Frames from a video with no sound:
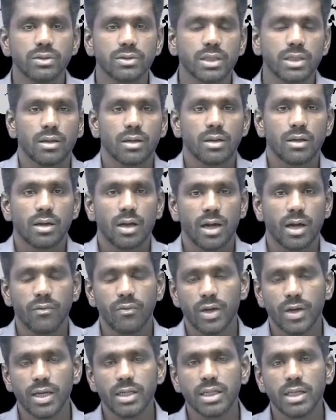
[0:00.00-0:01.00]
it, and if
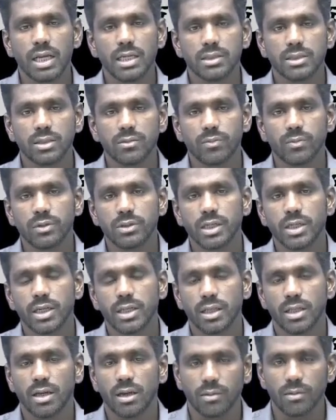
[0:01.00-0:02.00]
you write the answer, post it in
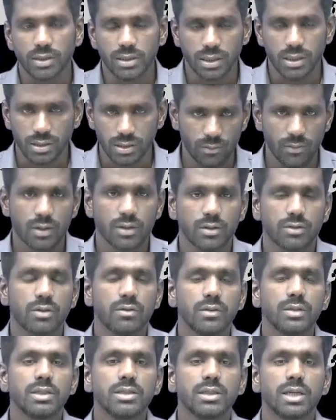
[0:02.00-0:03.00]
the comment section. So
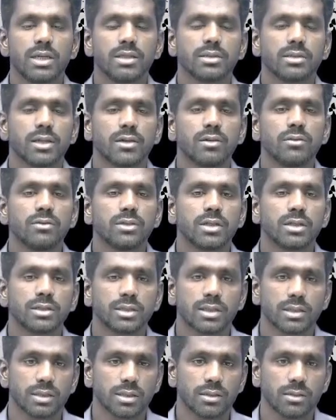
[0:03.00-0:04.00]
with this, let us conclude the
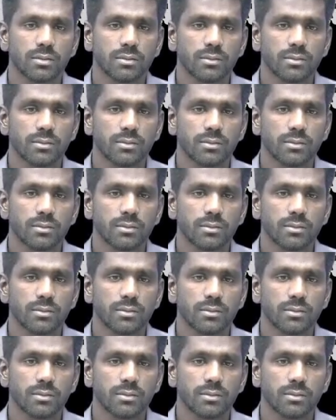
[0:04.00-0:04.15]
discussion.